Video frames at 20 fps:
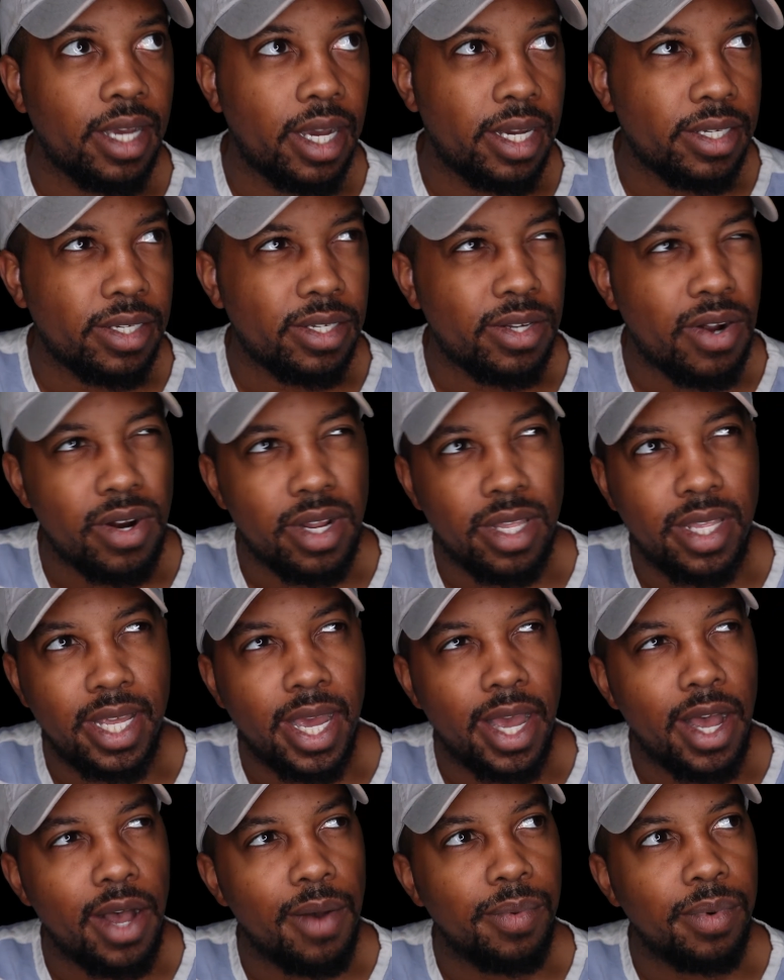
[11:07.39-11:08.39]
I started
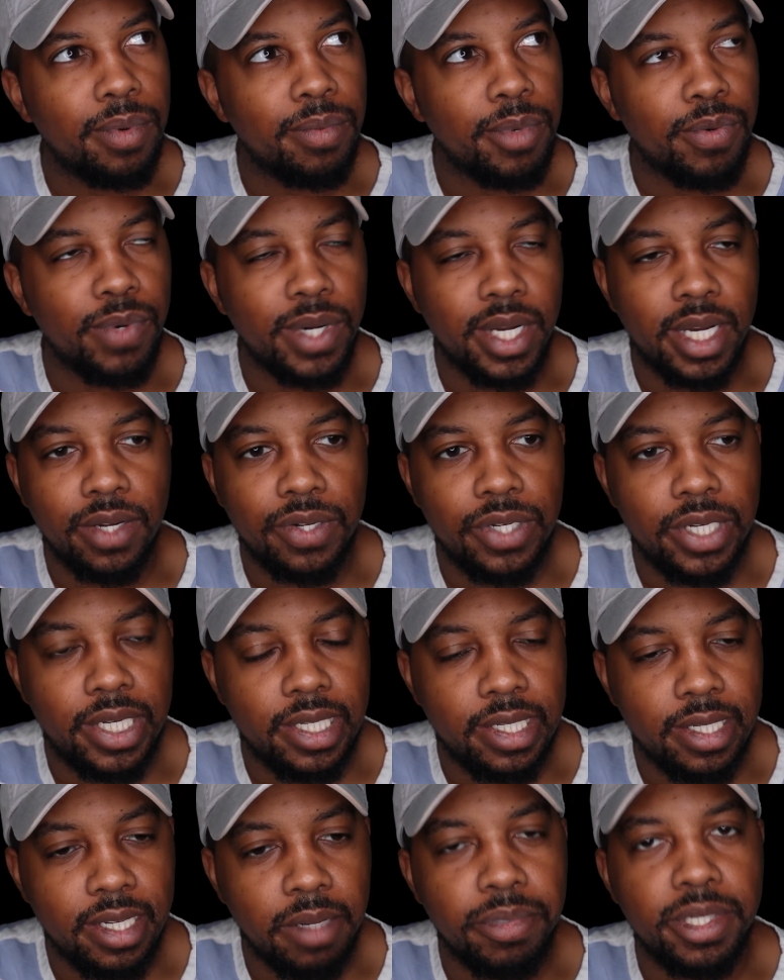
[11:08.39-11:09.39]
the album around
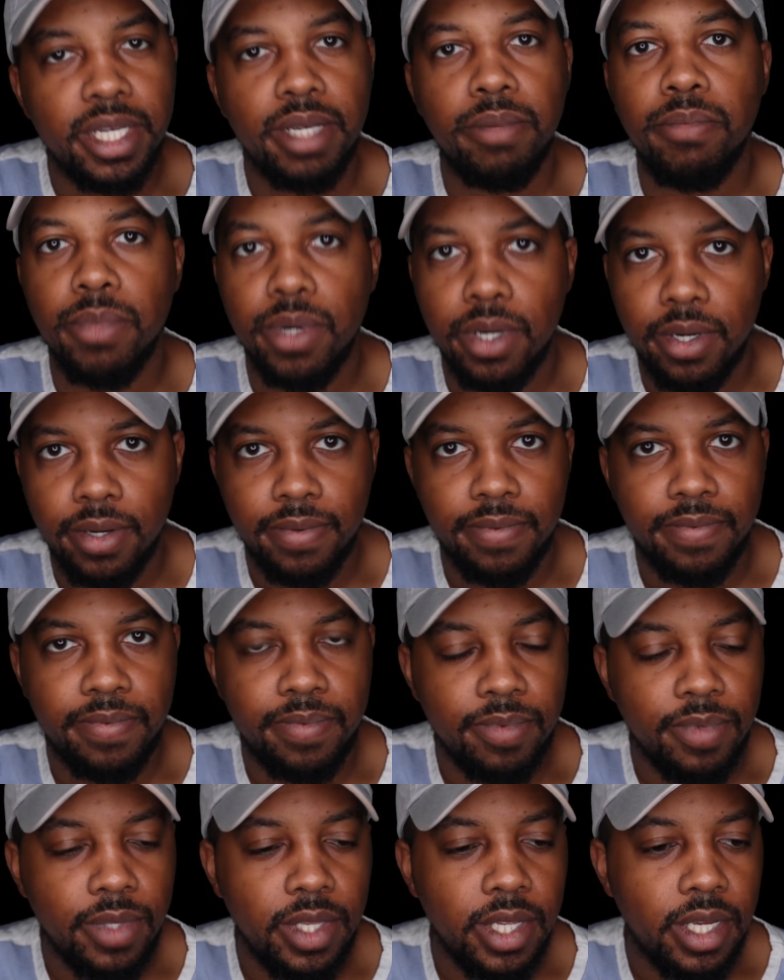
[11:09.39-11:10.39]
September,
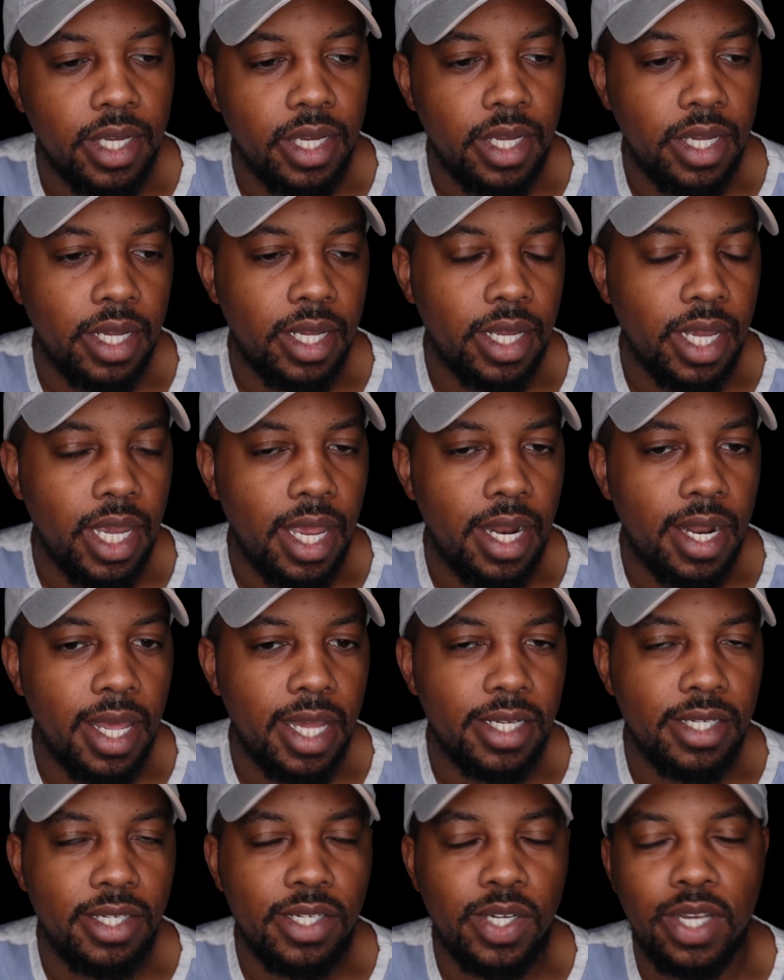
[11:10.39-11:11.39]
and
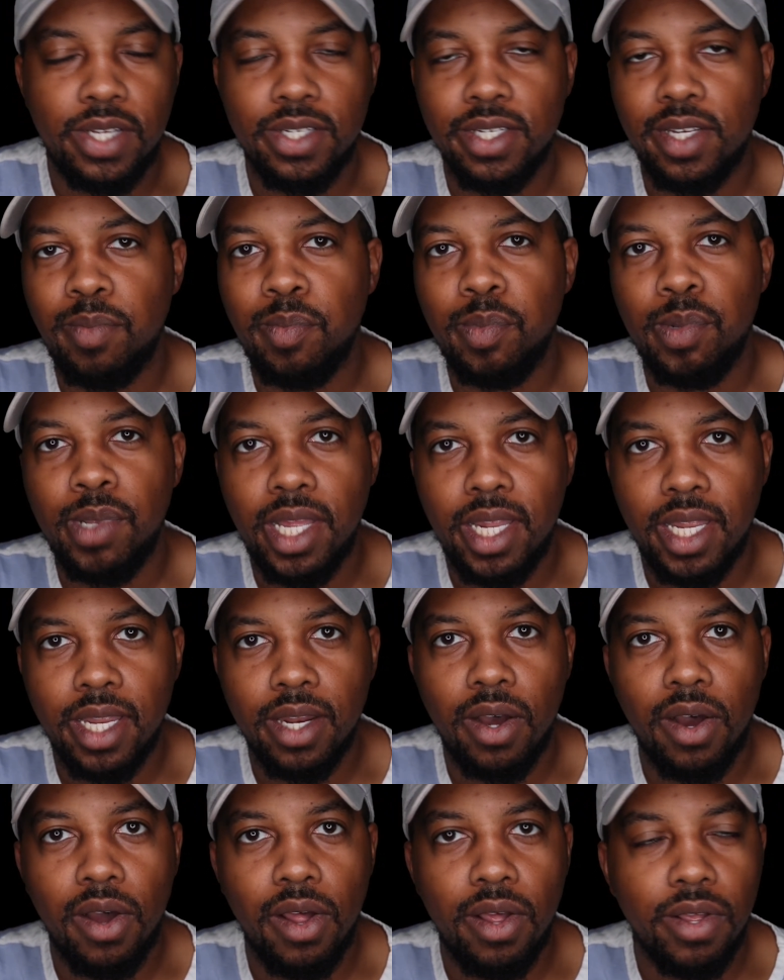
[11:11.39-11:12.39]
I just
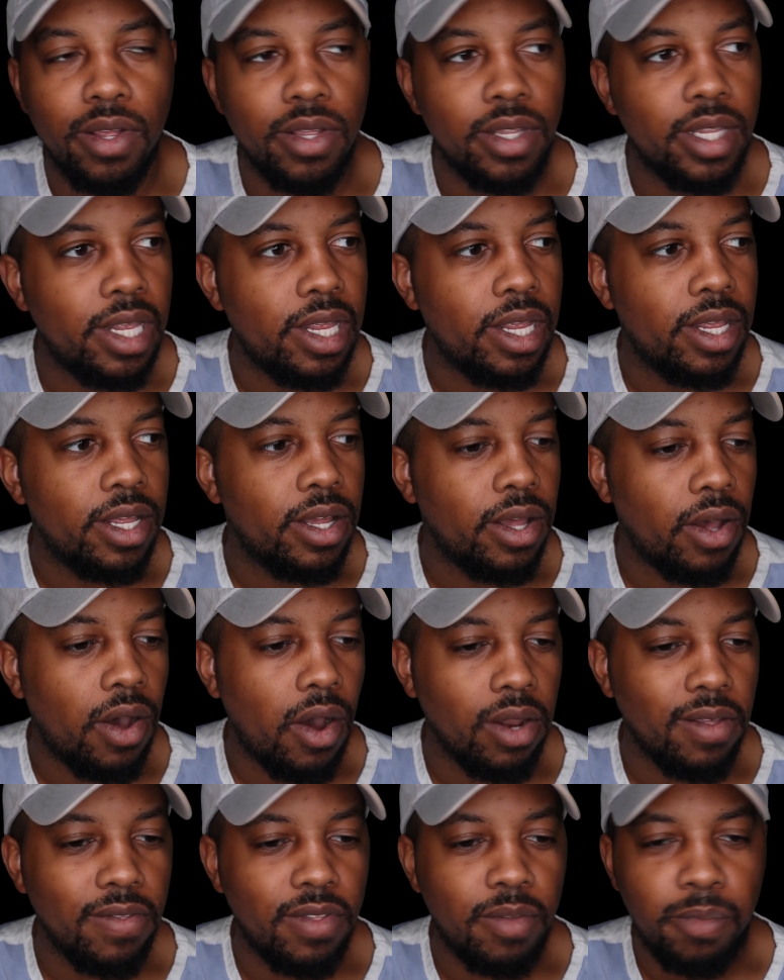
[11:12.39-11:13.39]
completed all
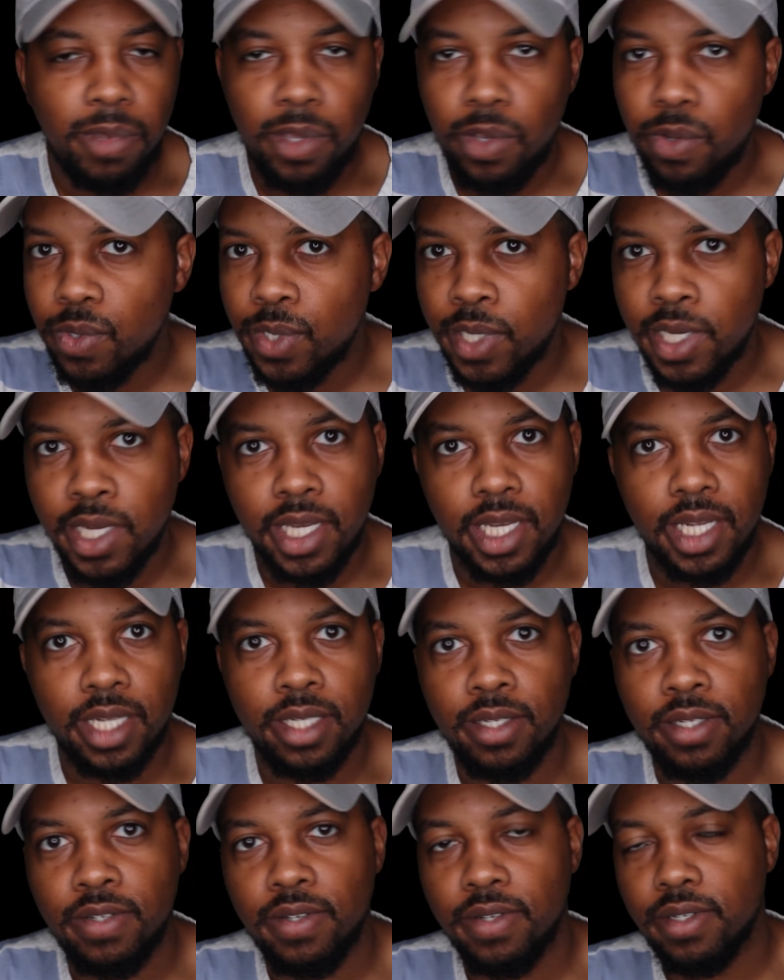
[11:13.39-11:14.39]
of the music.
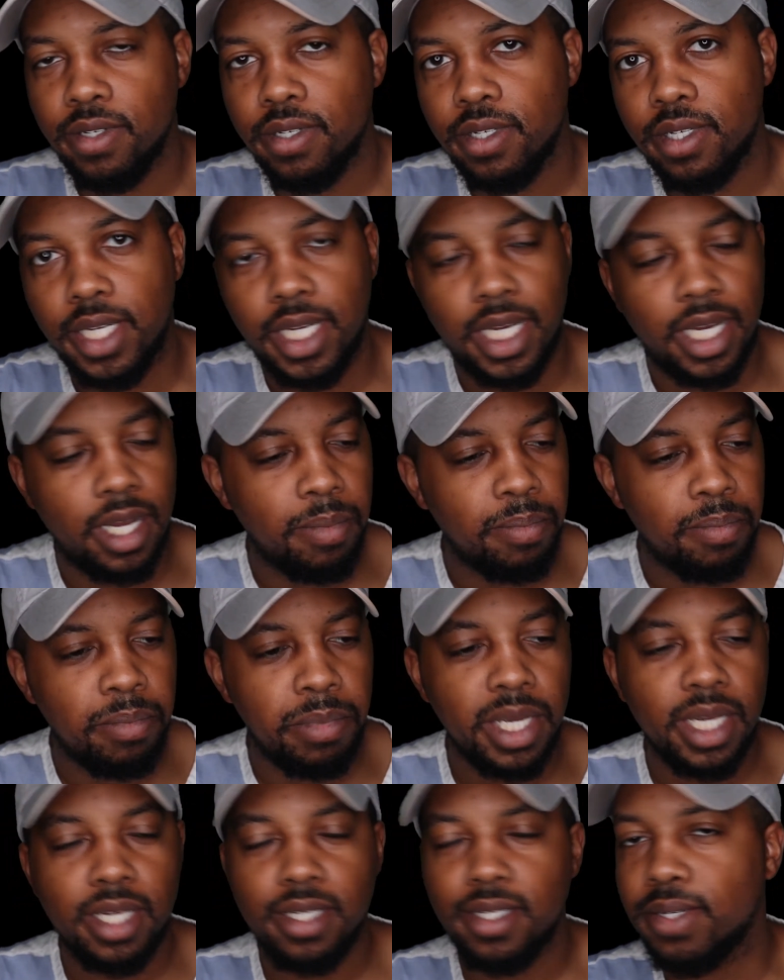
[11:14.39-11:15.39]
It's
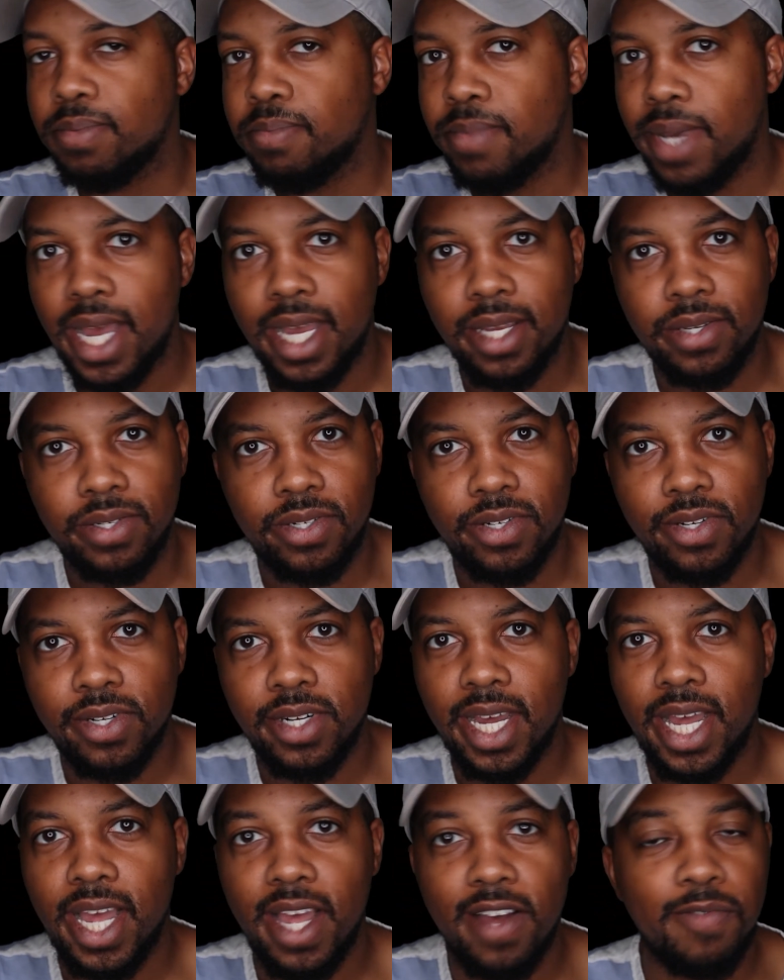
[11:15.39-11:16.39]
mixed and
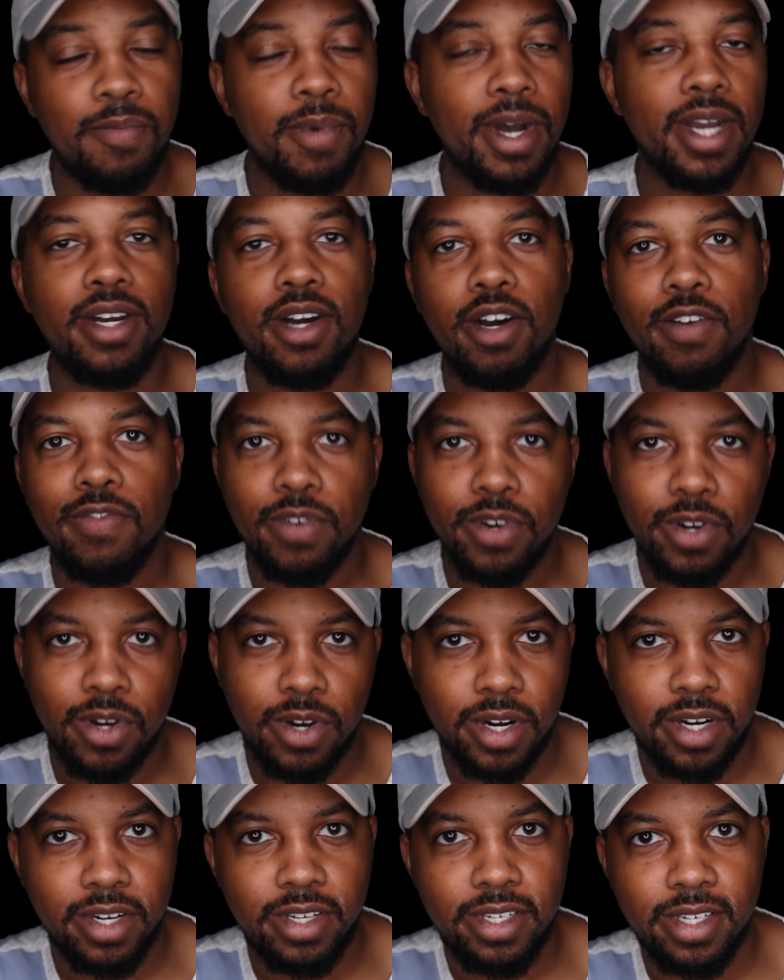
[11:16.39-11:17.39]
mastered. I have my cover
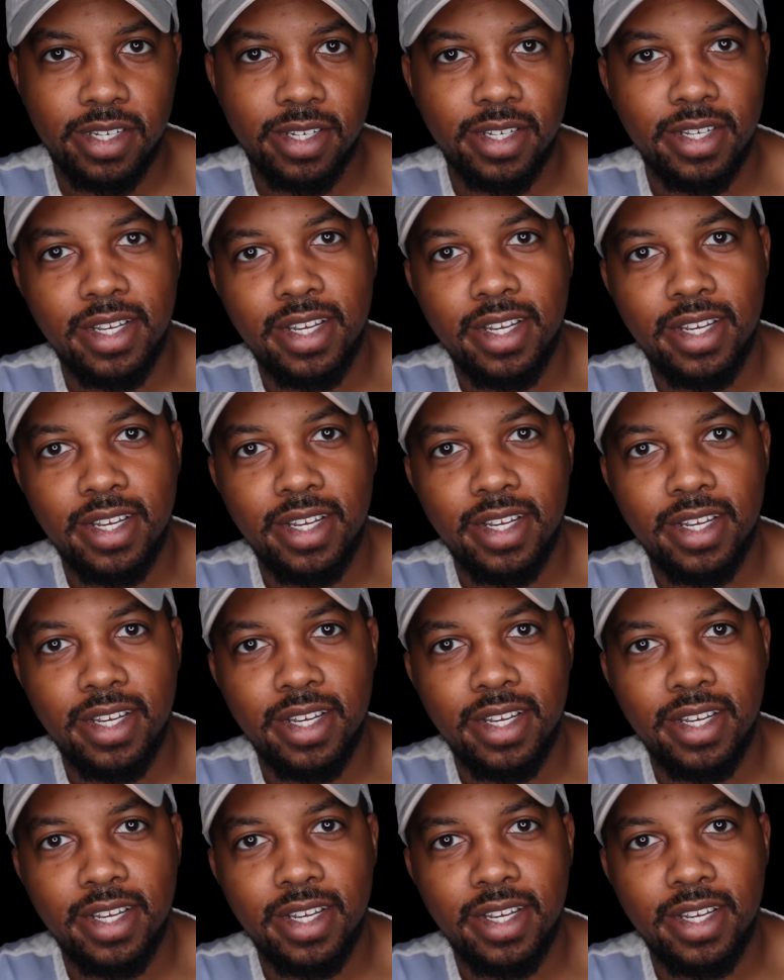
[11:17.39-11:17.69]
art.